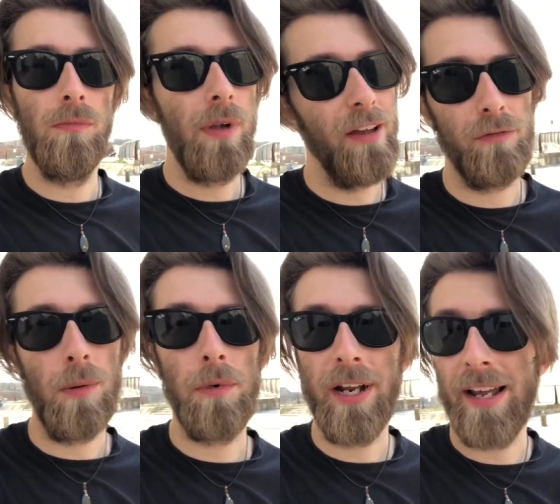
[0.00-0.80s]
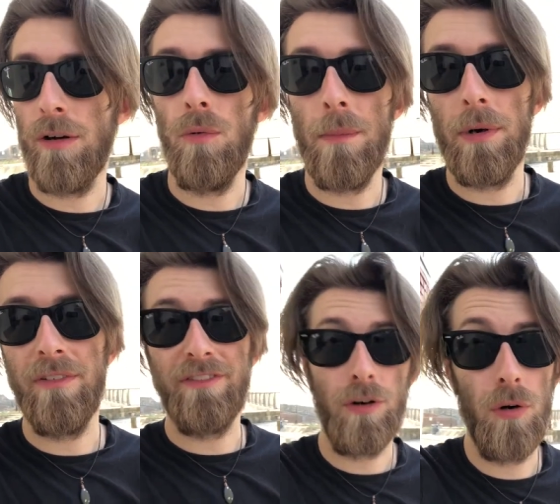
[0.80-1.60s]
f one point eight or one
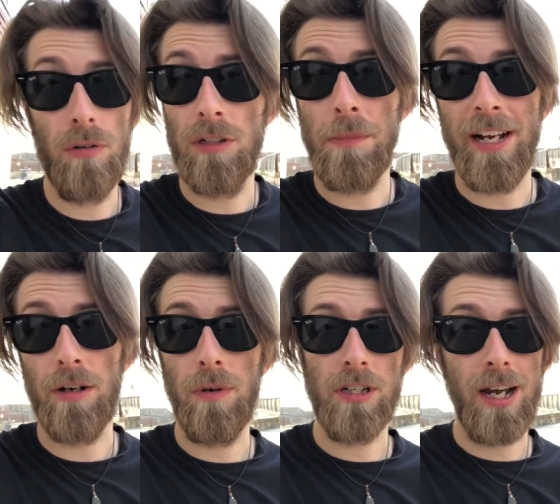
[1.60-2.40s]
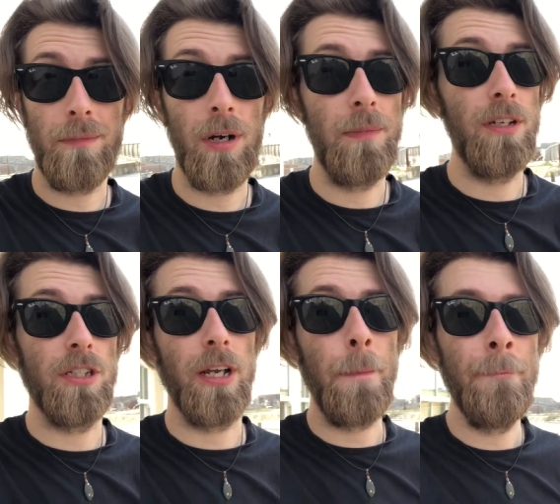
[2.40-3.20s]
point four, depending on which camera I'm
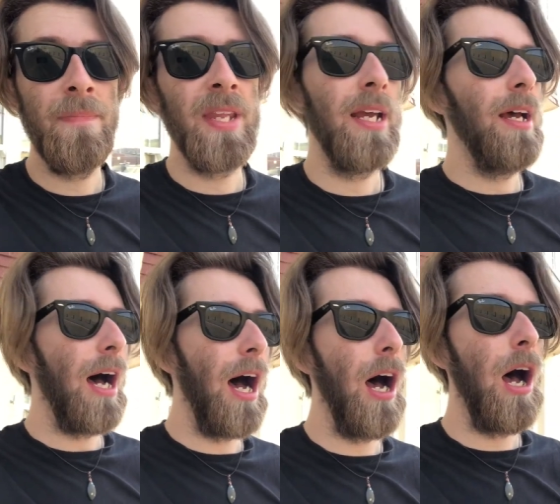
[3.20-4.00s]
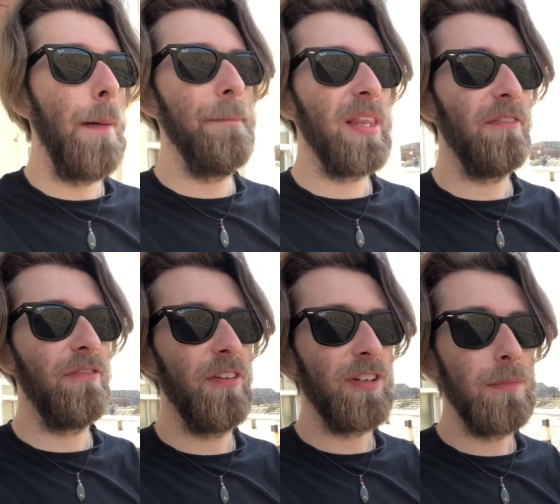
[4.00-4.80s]
using. Um,
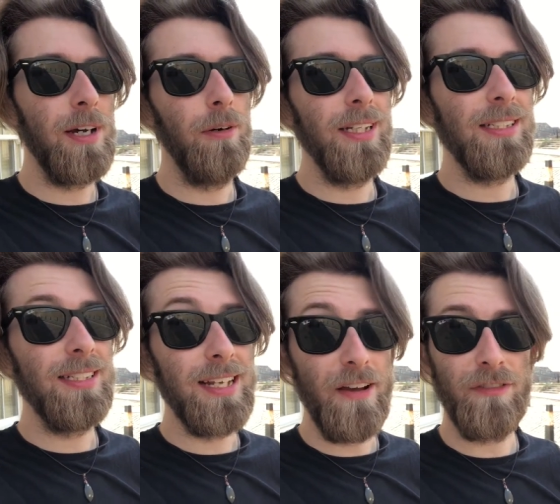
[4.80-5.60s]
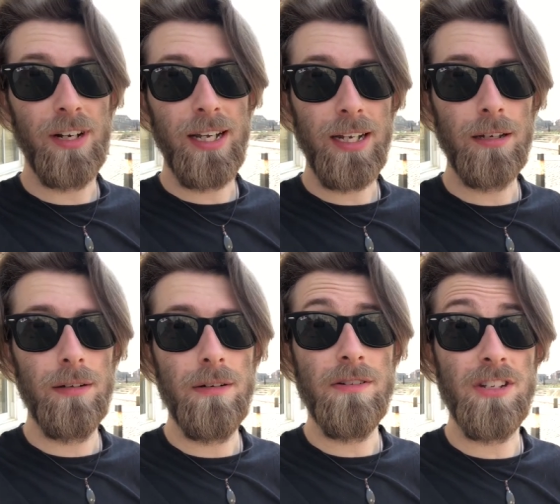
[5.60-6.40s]
fifty mil is definitely,
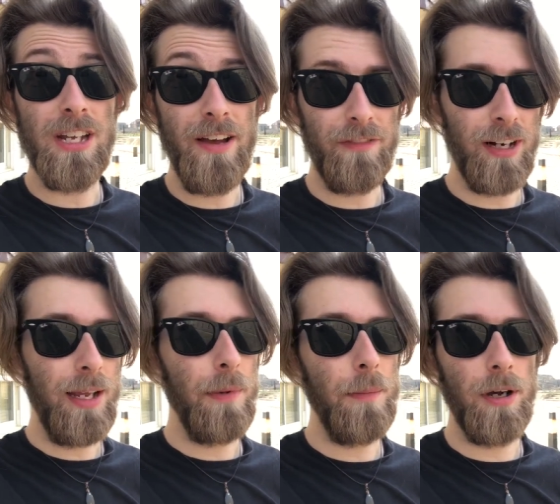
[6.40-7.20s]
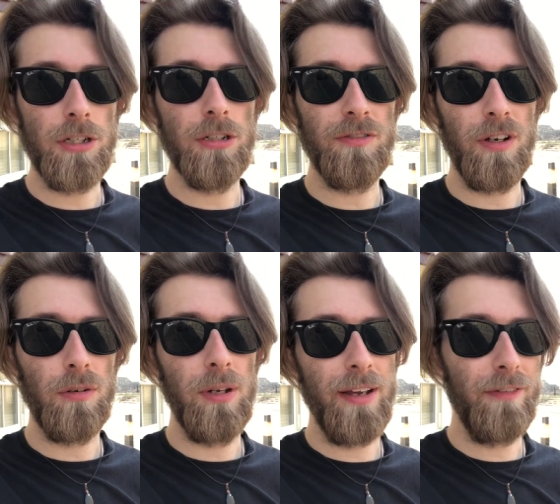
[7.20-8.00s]
definitely my most used
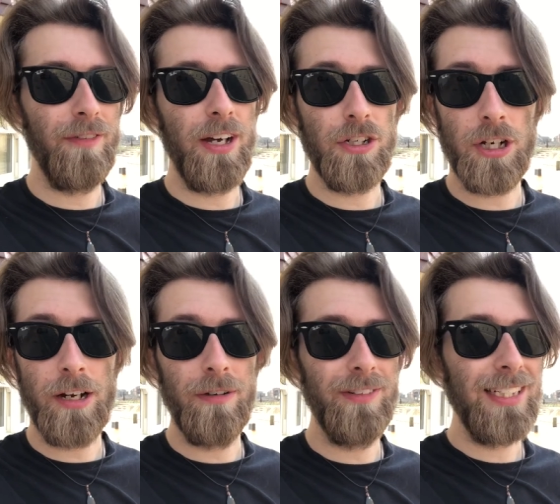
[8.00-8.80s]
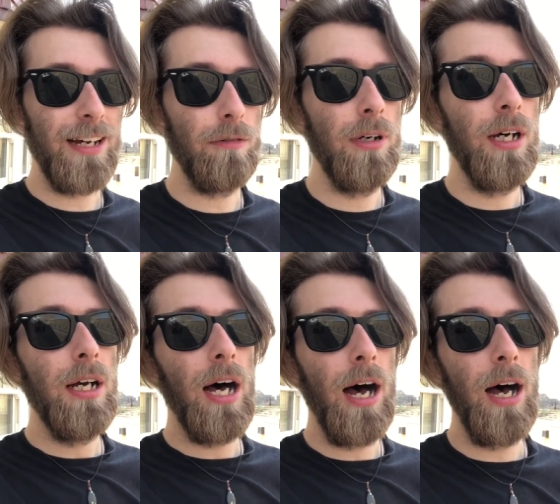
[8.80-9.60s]
focal length without a shadow of a
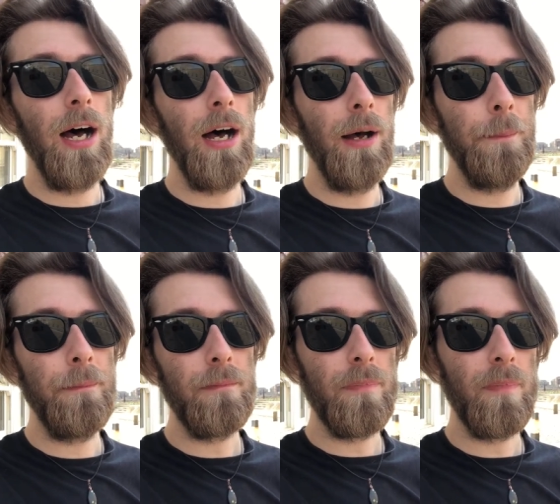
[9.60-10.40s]
doubt. Um,